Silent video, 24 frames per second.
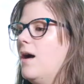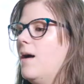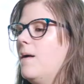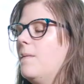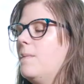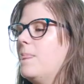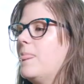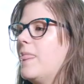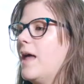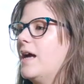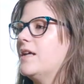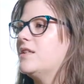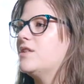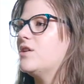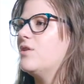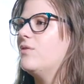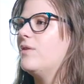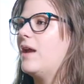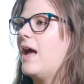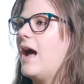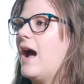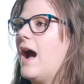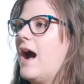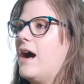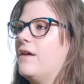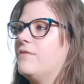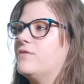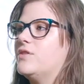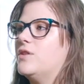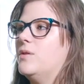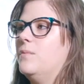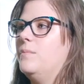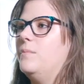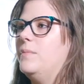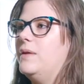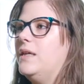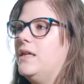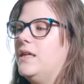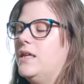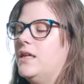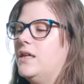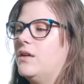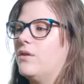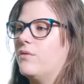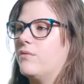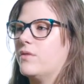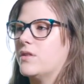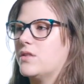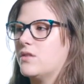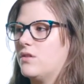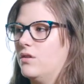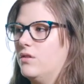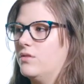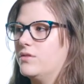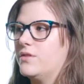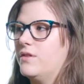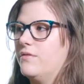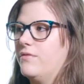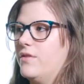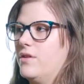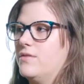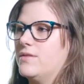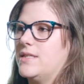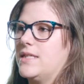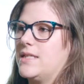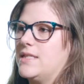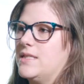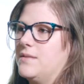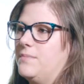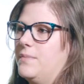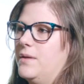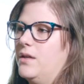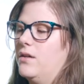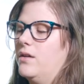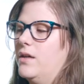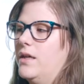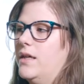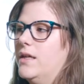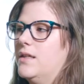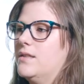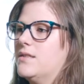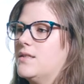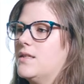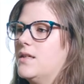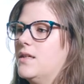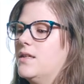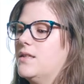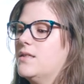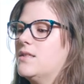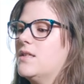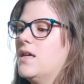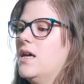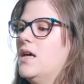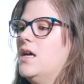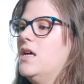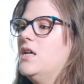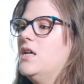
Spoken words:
I don't have to be a result of those experiences.